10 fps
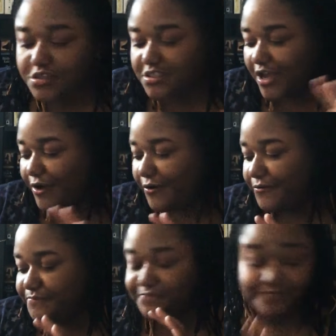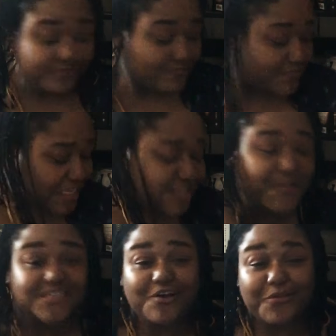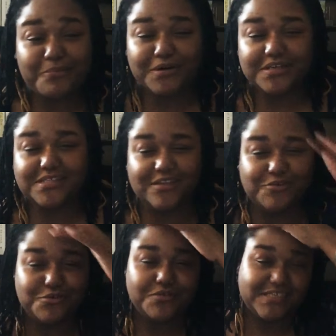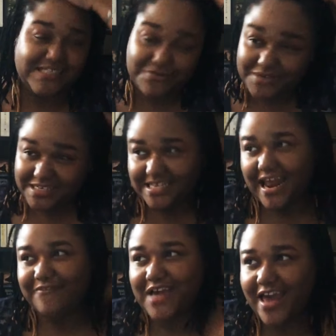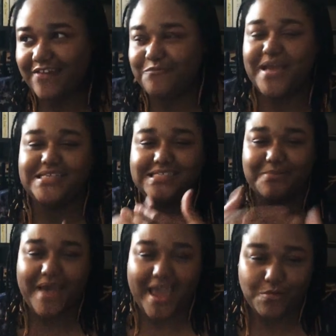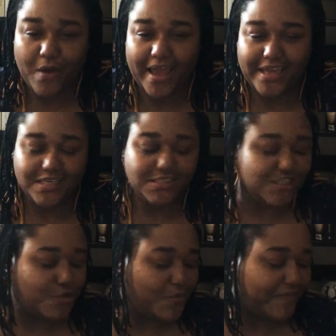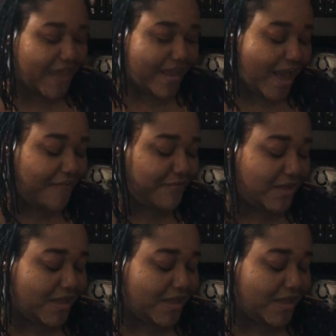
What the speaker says: So that's all the books. Those are the series that I've kind of made some headway into, and that I've